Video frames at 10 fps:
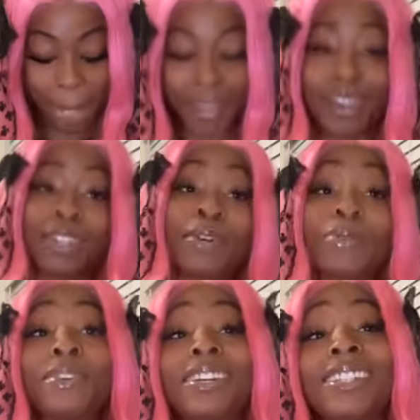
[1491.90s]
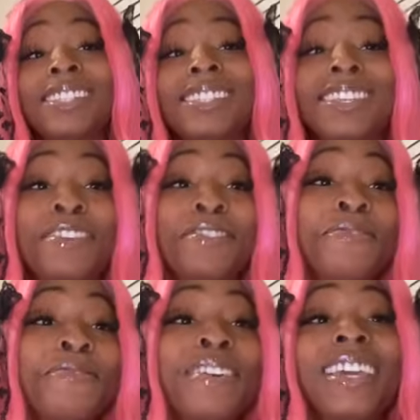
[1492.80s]
All I wanna see you
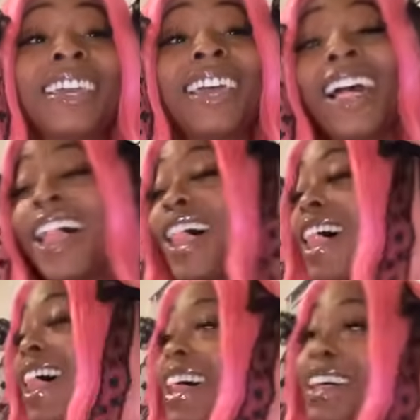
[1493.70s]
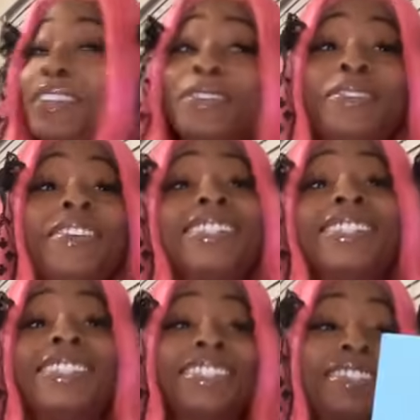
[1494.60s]
in. Um,
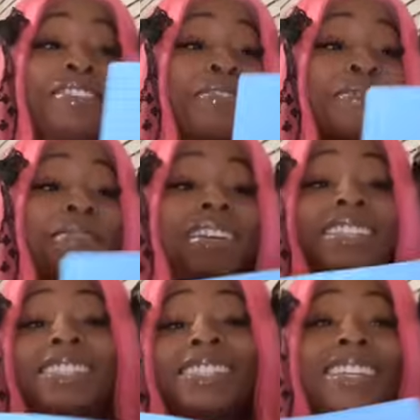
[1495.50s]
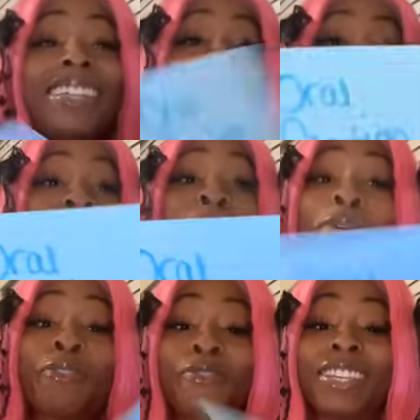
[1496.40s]
it's just
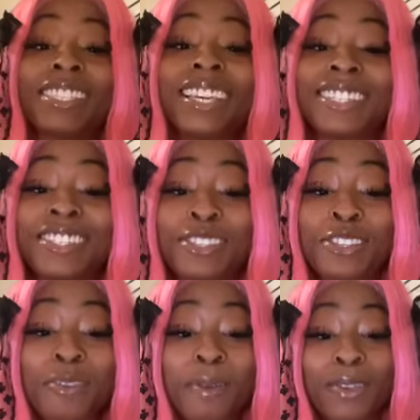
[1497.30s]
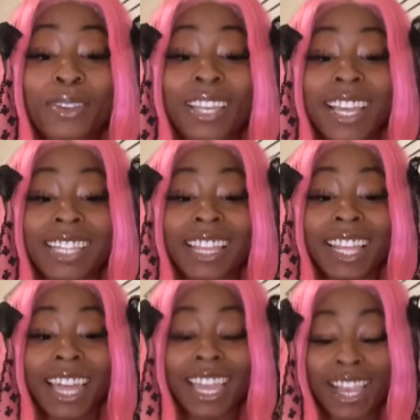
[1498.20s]
oral fixation. Somebody really has like they
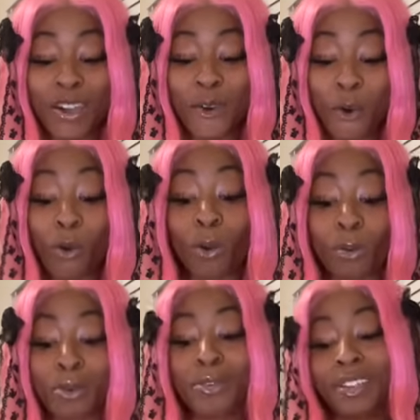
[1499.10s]
like oral.